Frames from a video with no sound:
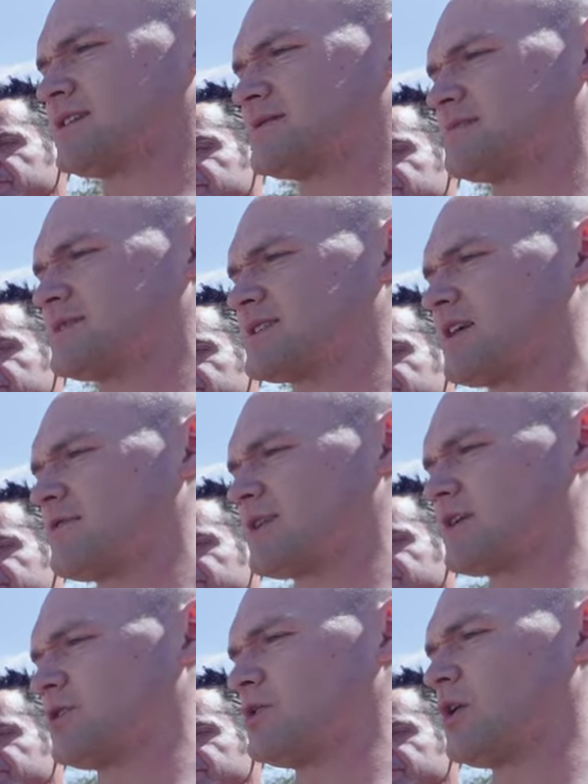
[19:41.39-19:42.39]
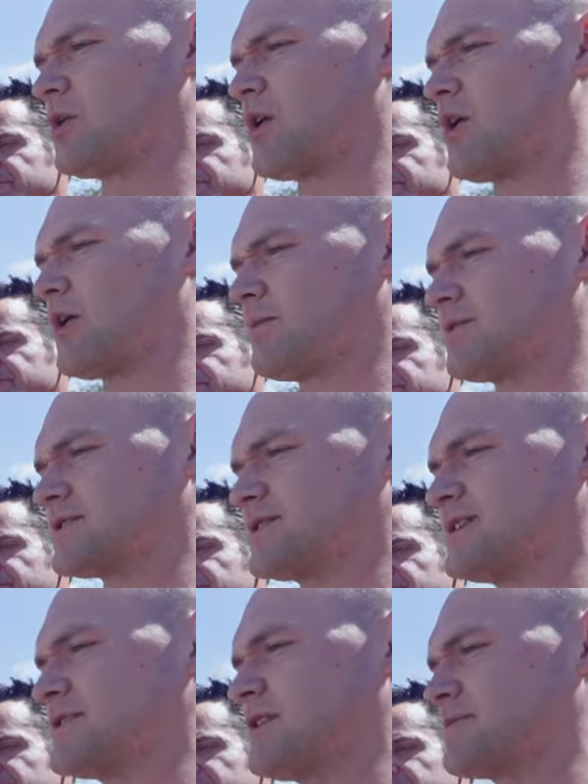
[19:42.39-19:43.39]
some of the stuff like your lower arm
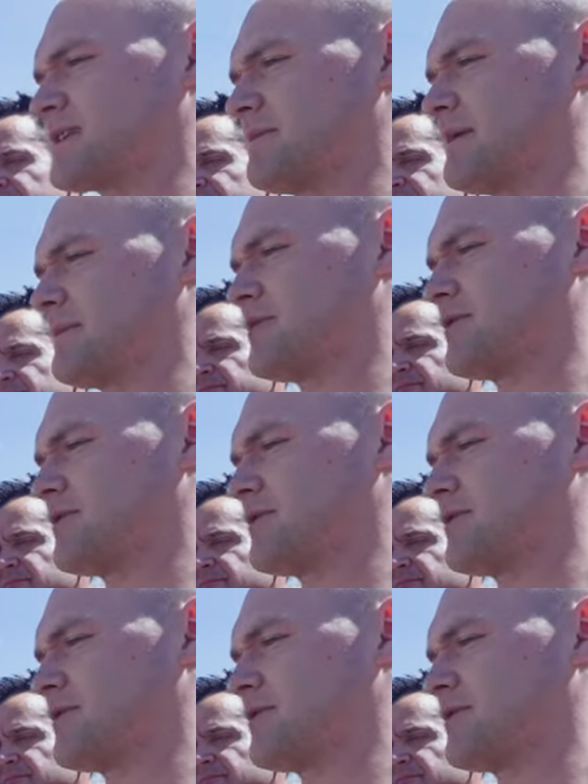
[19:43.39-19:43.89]
versus his arms coming up to